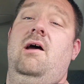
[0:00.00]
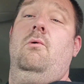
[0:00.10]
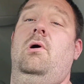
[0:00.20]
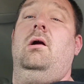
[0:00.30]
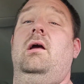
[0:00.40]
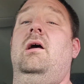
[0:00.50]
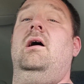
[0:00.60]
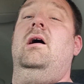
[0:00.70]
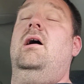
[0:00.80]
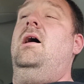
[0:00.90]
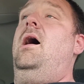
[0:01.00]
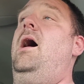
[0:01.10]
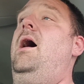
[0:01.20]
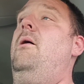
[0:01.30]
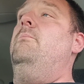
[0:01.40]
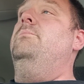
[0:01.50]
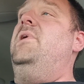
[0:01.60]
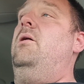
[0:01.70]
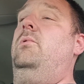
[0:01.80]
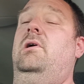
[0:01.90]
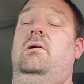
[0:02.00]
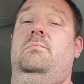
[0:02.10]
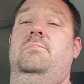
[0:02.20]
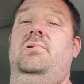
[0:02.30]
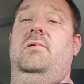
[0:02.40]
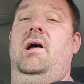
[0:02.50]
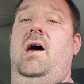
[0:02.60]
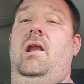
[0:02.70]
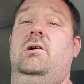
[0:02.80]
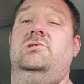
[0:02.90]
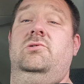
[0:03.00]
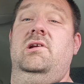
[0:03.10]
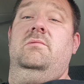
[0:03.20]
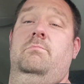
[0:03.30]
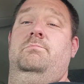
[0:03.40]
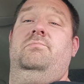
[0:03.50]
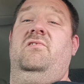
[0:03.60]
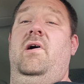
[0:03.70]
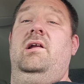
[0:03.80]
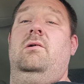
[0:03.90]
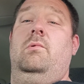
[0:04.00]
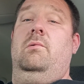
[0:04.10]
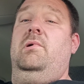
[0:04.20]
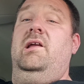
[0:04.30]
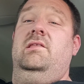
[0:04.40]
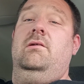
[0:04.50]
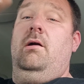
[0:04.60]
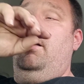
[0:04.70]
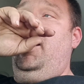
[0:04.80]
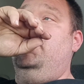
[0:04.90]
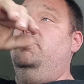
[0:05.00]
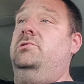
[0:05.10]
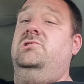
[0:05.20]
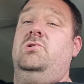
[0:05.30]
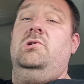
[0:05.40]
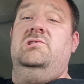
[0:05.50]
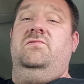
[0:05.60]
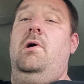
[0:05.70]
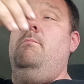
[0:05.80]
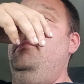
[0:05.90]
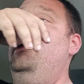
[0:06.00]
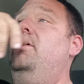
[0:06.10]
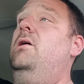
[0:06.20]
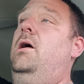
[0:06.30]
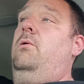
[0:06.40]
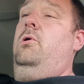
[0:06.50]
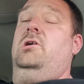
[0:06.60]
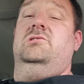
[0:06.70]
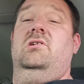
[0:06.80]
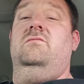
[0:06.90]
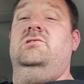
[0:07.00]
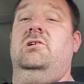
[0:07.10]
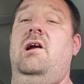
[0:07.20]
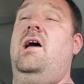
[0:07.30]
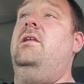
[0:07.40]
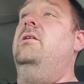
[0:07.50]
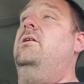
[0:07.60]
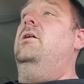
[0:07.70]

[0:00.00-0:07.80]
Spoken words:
network, that we're on our stream provider where we get our actual source from, where our servers are at.